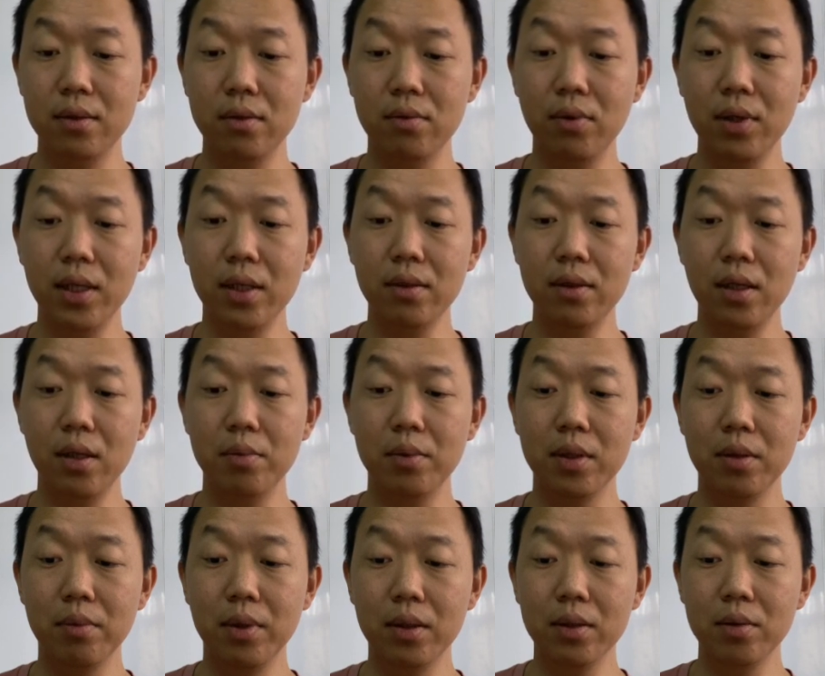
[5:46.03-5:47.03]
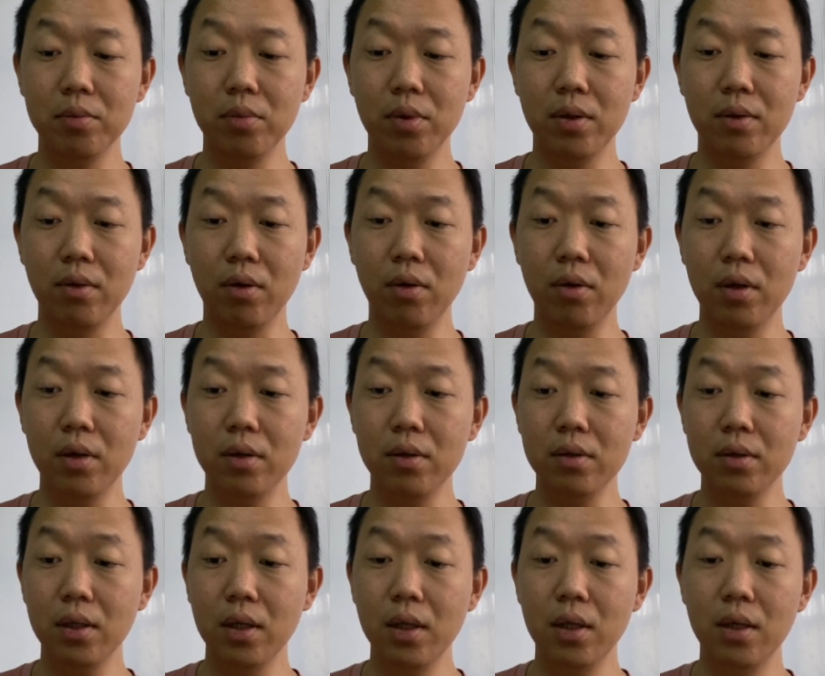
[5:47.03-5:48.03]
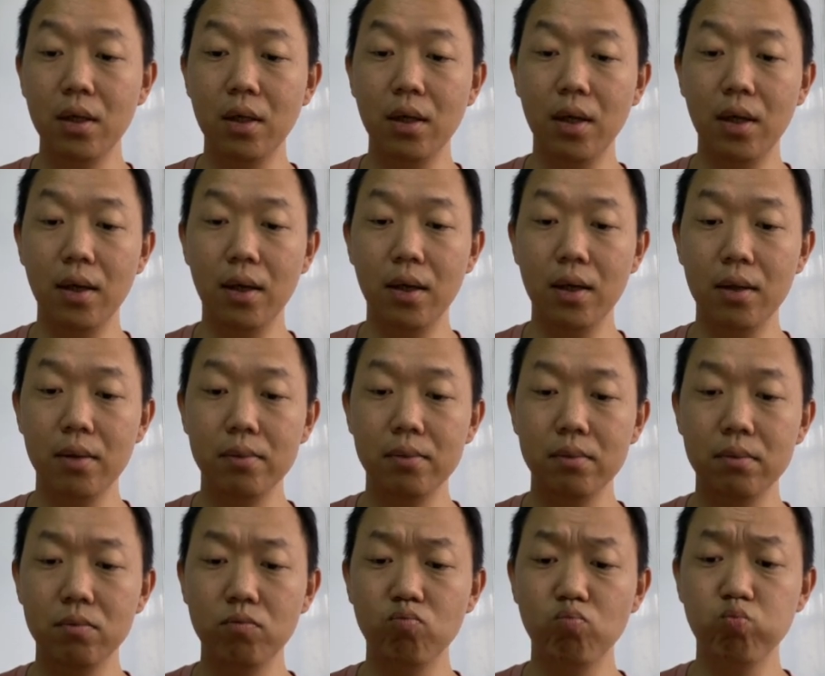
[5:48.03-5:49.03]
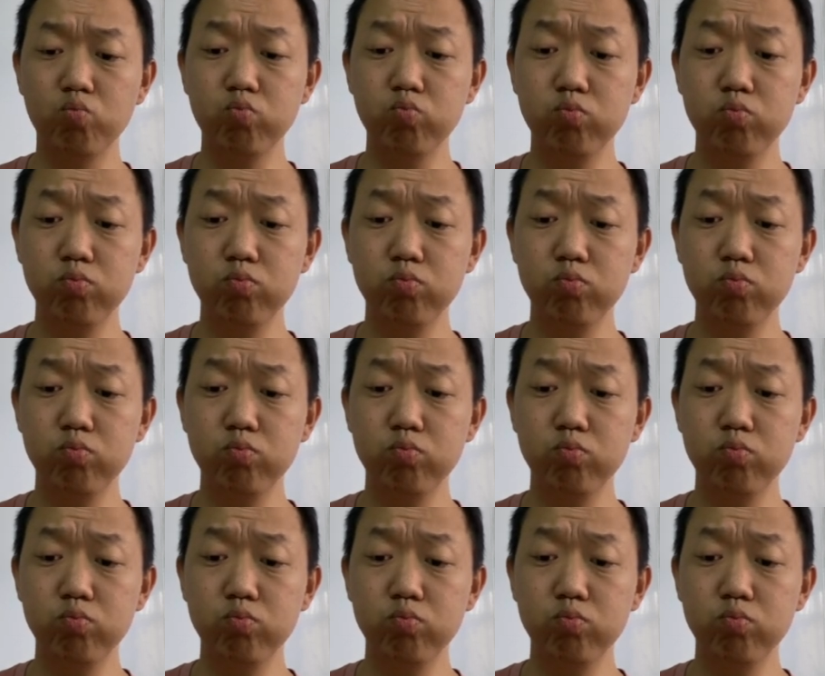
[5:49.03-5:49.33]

What can you tell about the melting point of oil? um,